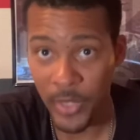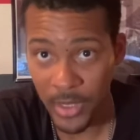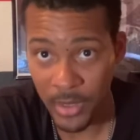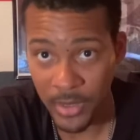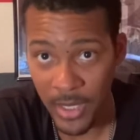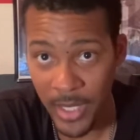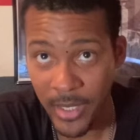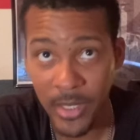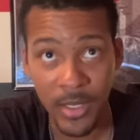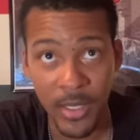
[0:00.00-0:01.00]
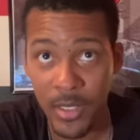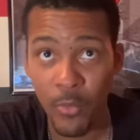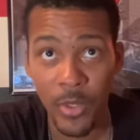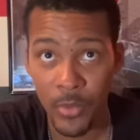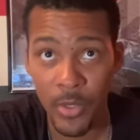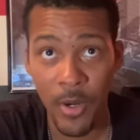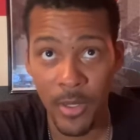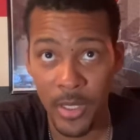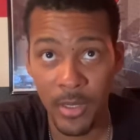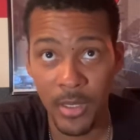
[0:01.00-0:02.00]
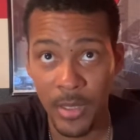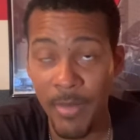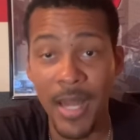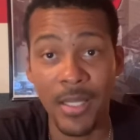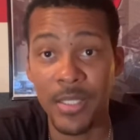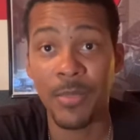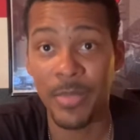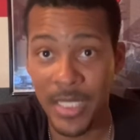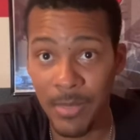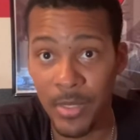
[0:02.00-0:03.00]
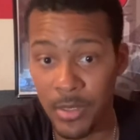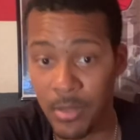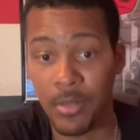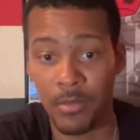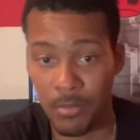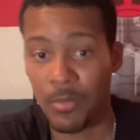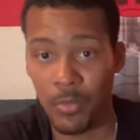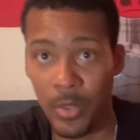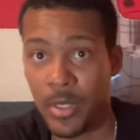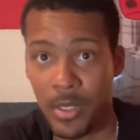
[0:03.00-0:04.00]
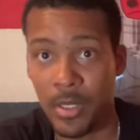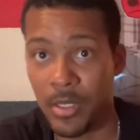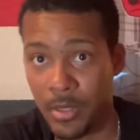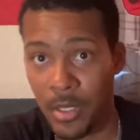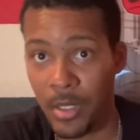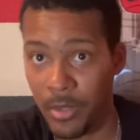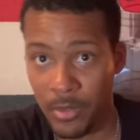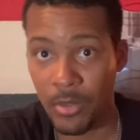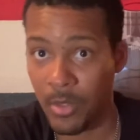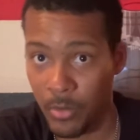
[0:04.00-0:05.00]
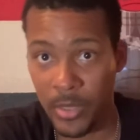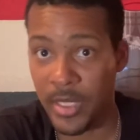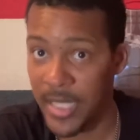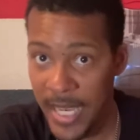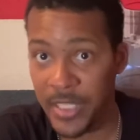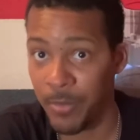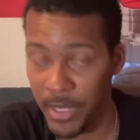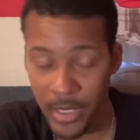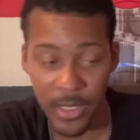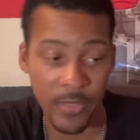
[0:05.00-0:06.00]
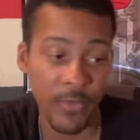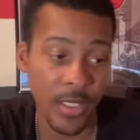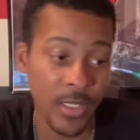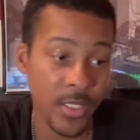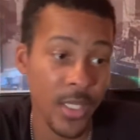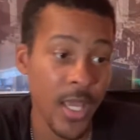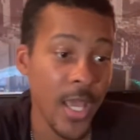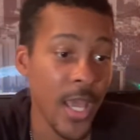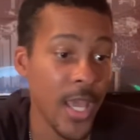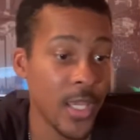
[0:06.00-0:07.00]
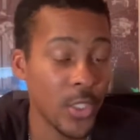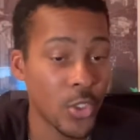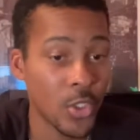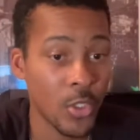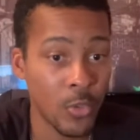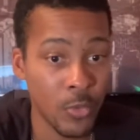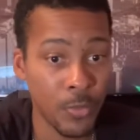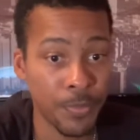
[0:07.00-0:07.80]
It looks like he real dark. He battling some demons within these you know, henchmen and these villains, and so